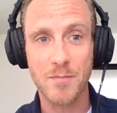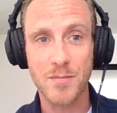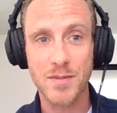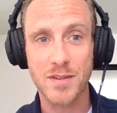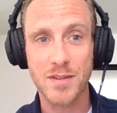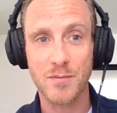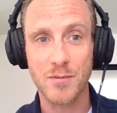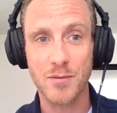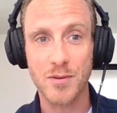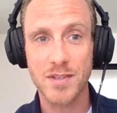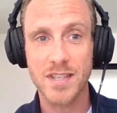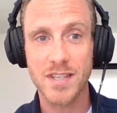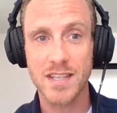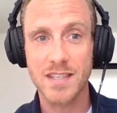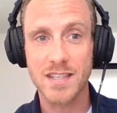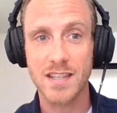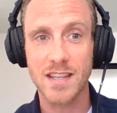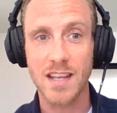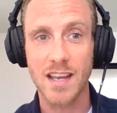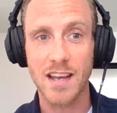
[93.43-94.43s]
divorces
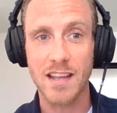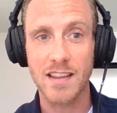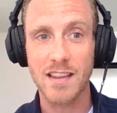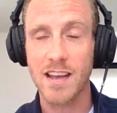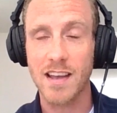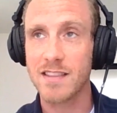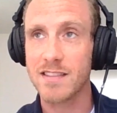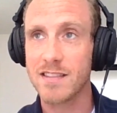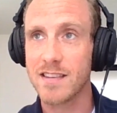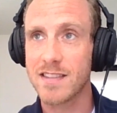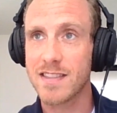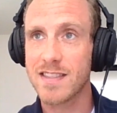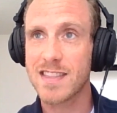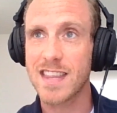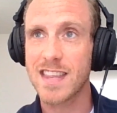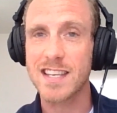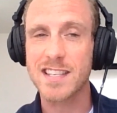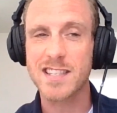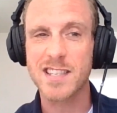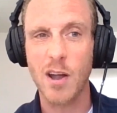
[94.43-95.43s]
and the
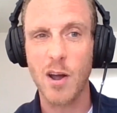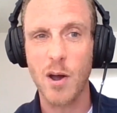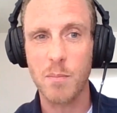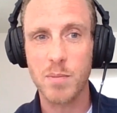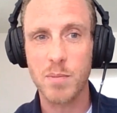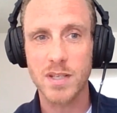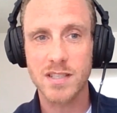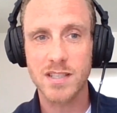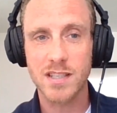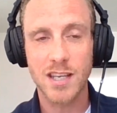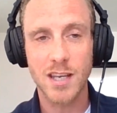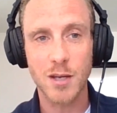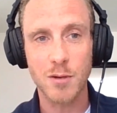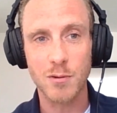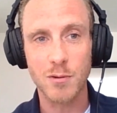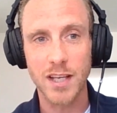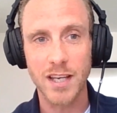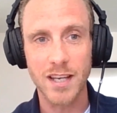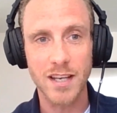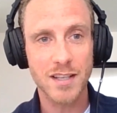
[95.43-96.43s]
things that are
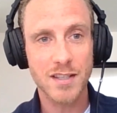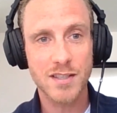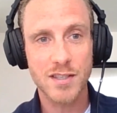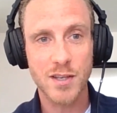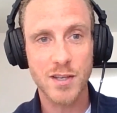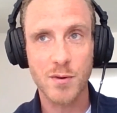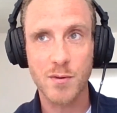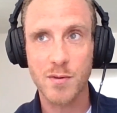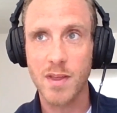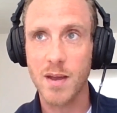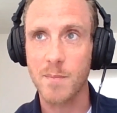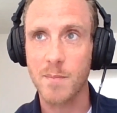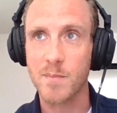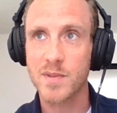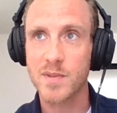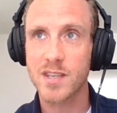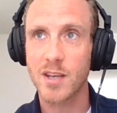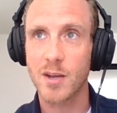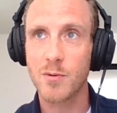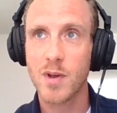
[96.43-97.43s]
peculiar to them.
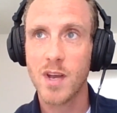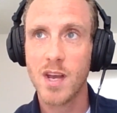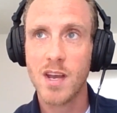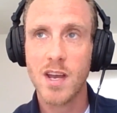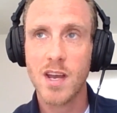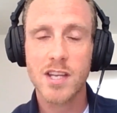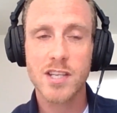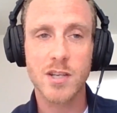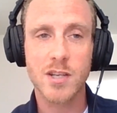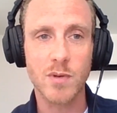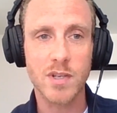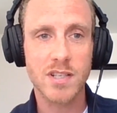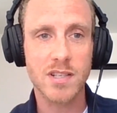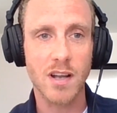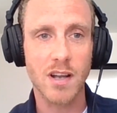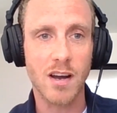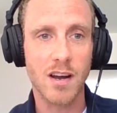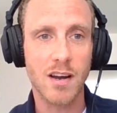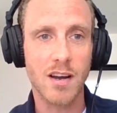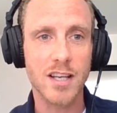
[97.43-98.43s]
So shall we
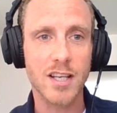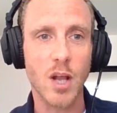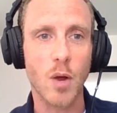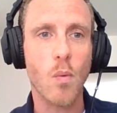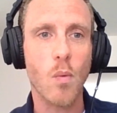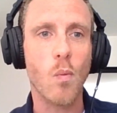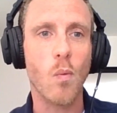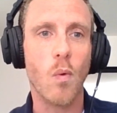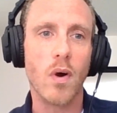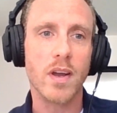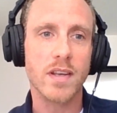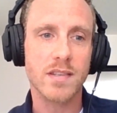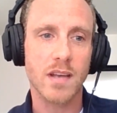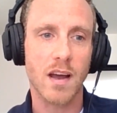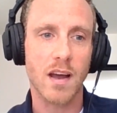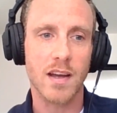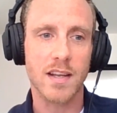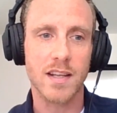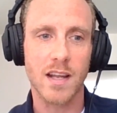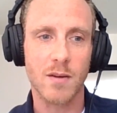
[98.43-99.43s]
start, what is a
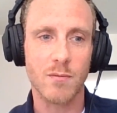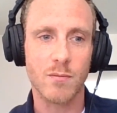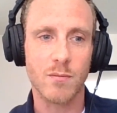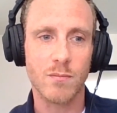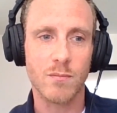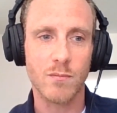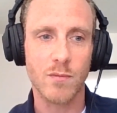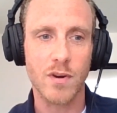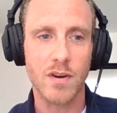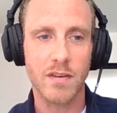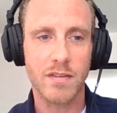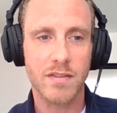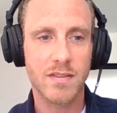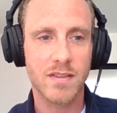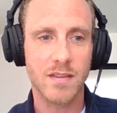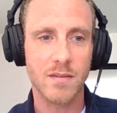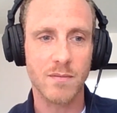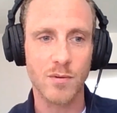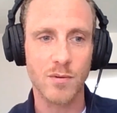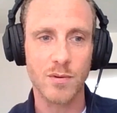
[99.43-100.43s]
high net worth
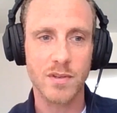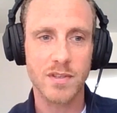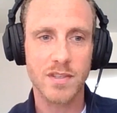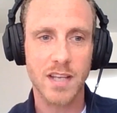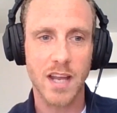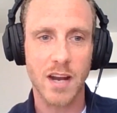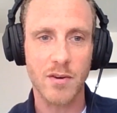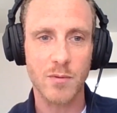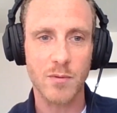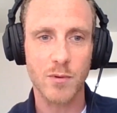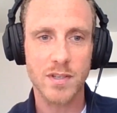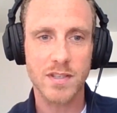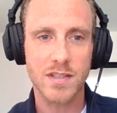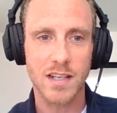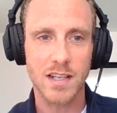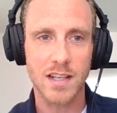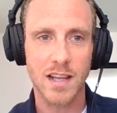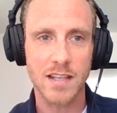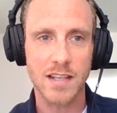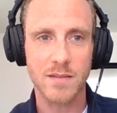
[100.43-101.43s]
divorce, Ceri? What's the
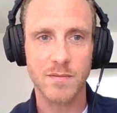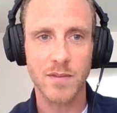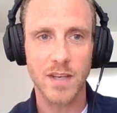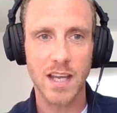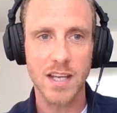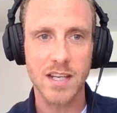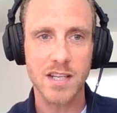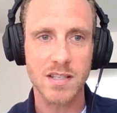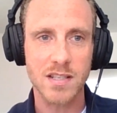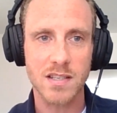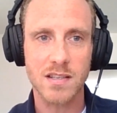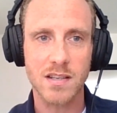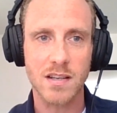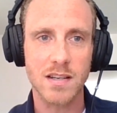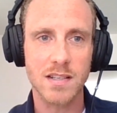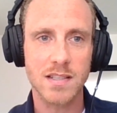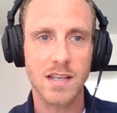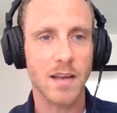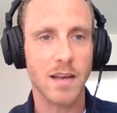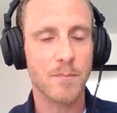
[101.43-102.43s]
classification
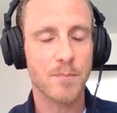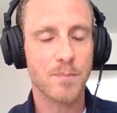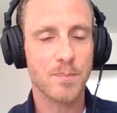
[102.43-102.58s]
start at?